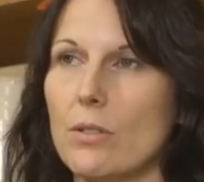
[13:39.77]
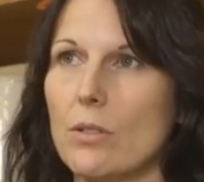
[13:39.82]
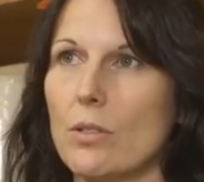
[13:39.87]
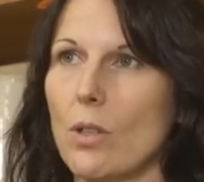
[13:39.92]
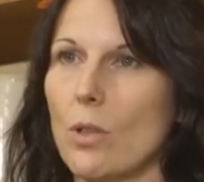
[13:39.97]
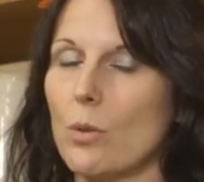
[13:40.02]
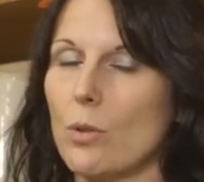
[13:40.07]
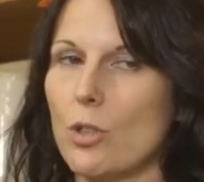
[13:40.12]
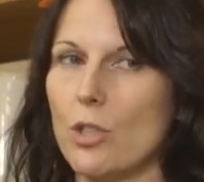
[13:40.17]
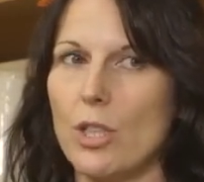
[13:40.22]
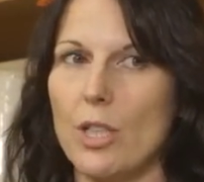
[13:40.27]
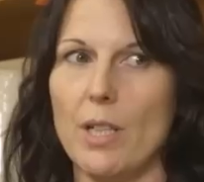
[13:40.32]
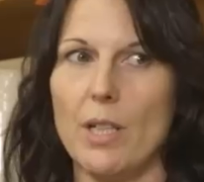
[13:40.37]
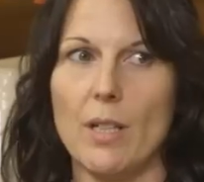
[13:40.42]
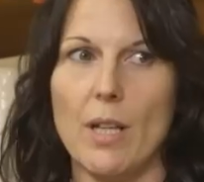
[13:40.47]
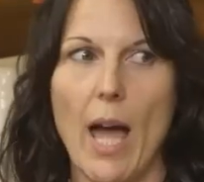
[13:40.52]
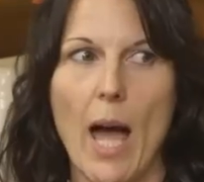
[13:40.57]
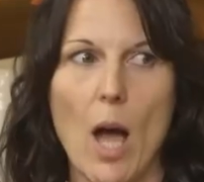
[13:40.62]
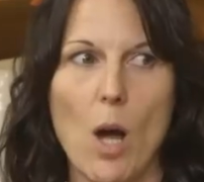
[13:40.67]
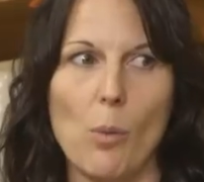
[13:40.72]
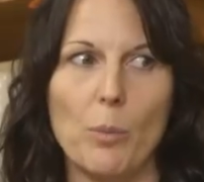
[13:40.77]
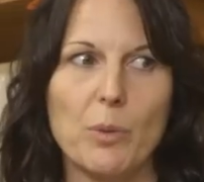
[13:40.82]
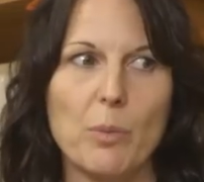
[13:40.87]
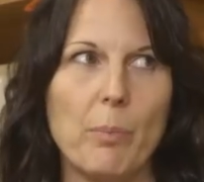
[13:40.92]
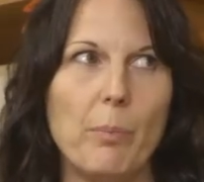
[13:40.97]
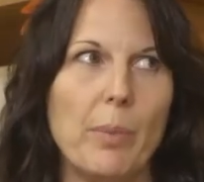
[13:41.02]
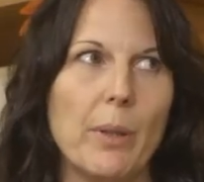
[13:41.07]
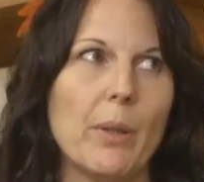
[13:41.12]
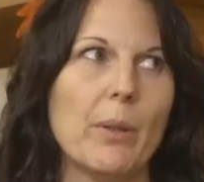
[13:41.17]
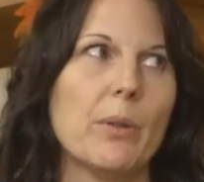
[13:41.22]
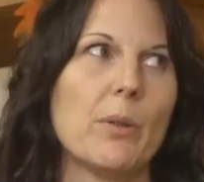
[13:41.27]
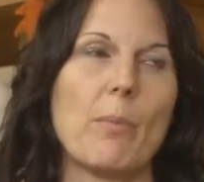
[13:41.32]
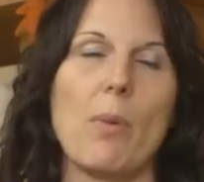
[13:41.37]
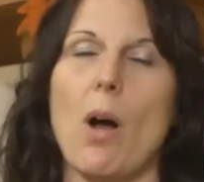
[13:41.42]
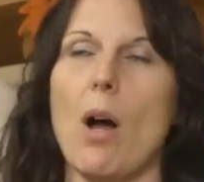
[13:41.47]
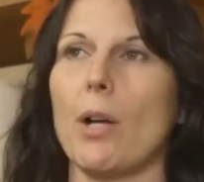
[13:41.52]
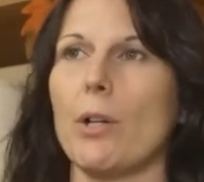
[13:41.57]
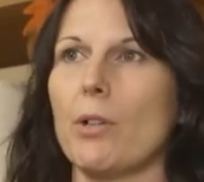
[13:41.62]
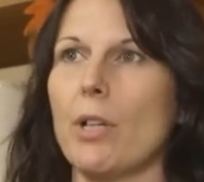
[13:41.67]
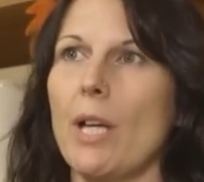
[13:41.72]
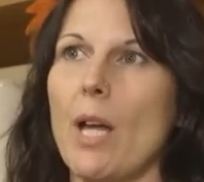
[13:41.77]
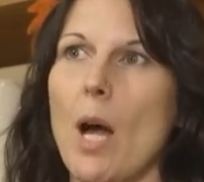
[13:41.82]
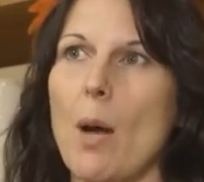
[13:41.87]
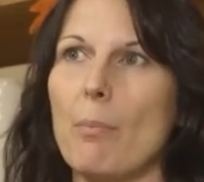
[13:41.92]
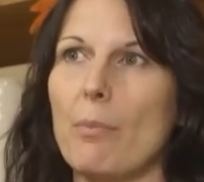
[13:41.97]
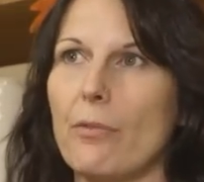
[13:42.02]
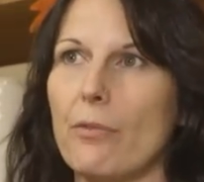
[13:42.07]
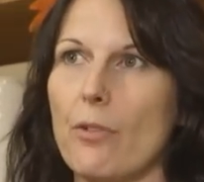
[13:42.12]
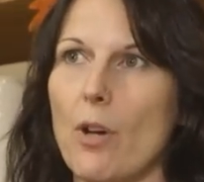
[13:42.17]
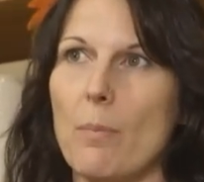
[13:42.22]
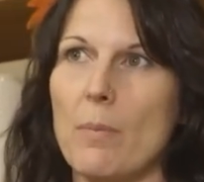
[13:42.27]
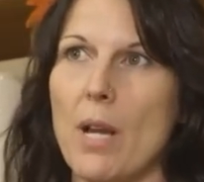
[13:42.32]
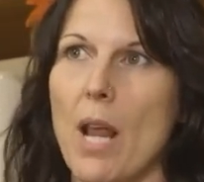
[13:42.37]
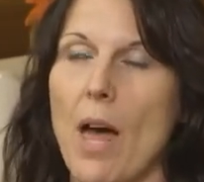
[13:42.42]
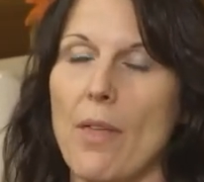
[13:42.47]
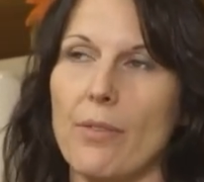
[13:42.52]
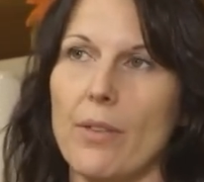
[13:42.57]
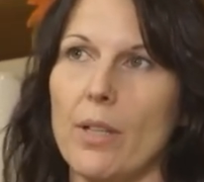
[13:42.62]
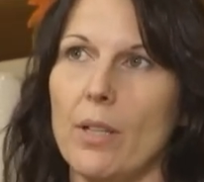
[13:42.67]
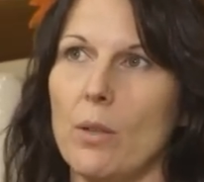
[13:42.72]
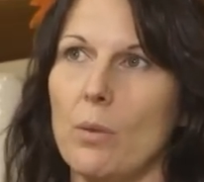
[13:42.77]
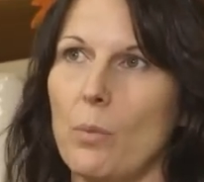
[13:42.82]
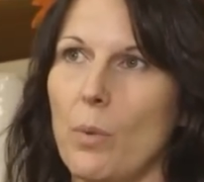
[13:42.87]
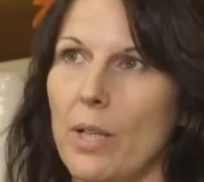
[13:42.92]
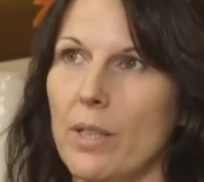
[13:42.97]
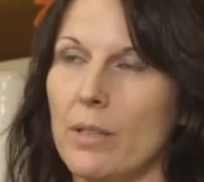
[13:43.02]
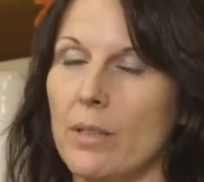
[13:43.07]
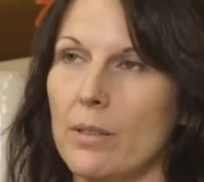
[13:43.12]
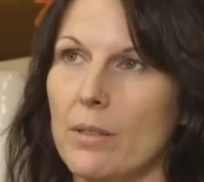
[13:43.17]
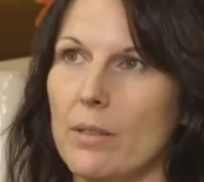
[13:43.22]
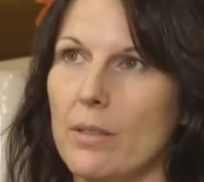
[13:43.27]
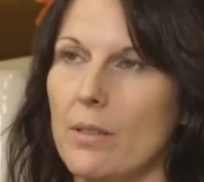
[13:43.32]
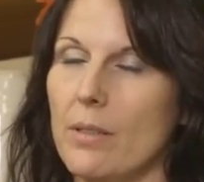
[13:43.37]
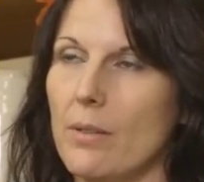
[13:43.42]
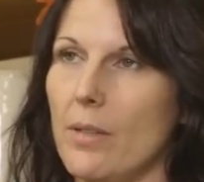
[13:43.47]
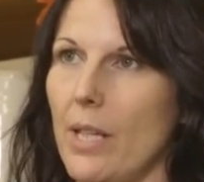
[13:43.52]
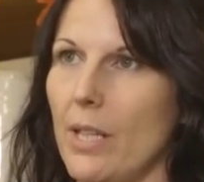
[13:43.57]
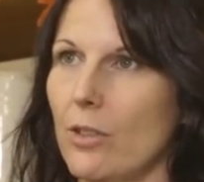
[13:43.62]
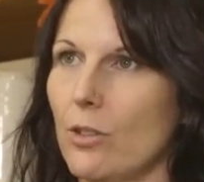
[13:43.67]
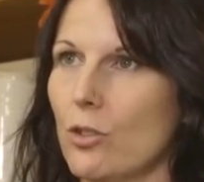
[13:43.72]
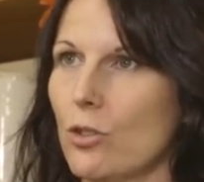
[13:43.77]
So she helped build the pottery up from nothing when they